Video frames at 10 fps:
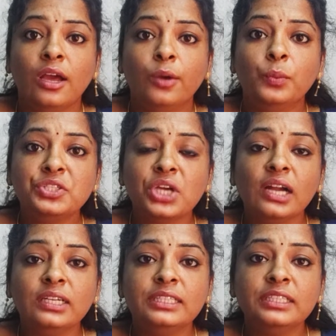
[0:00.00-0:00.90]
which
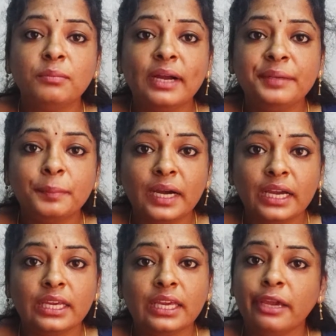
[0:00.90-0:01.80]
are determined by
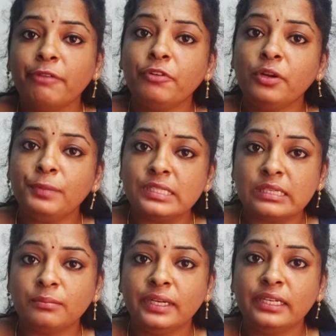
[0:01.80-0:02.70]
careful
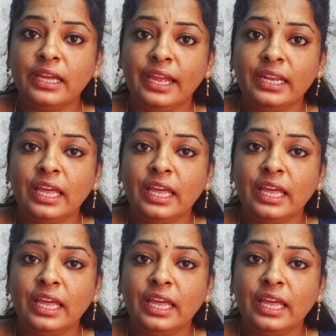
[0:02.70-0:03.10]
measurement and